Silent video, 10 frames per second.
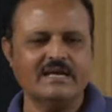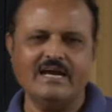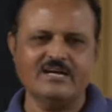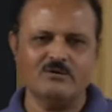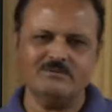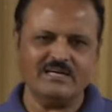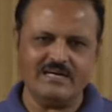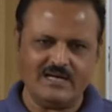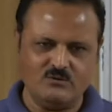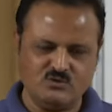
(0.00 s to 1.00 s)
and nominal
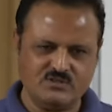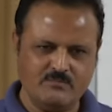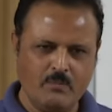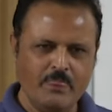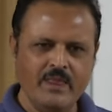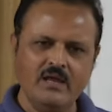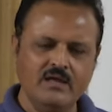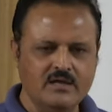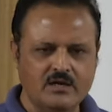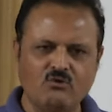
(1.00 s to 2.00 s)
accounts.
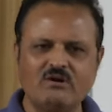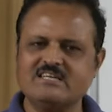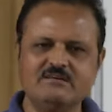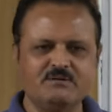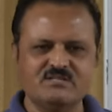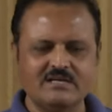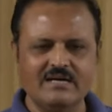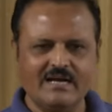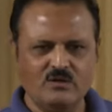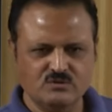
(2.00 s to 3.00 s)
Now what is a personal
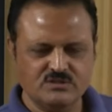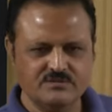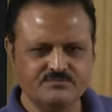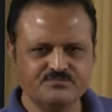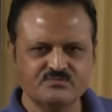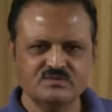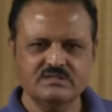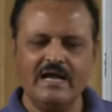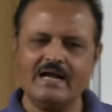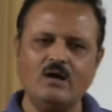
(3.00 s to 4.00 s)
account?
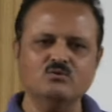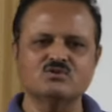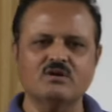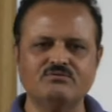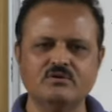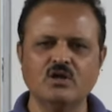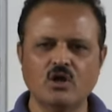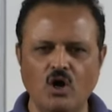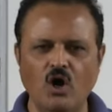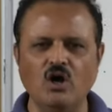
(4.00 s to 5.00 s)
Accounts of
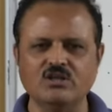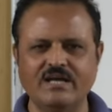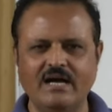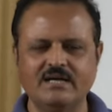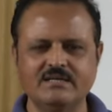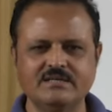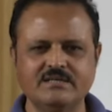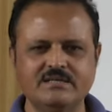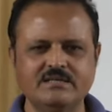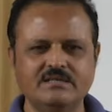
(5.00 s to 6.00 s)
all the
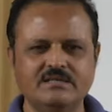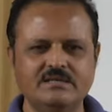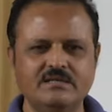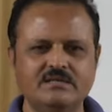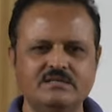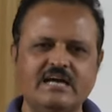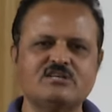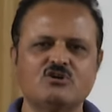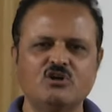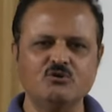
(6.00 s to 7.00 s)

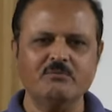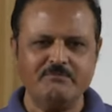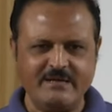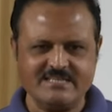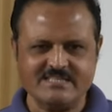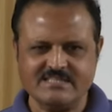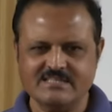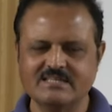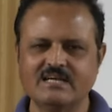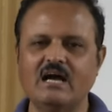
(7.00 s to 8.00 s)
natural human beings
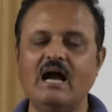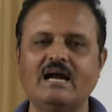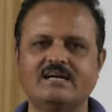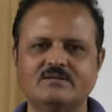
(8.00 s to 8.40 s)
and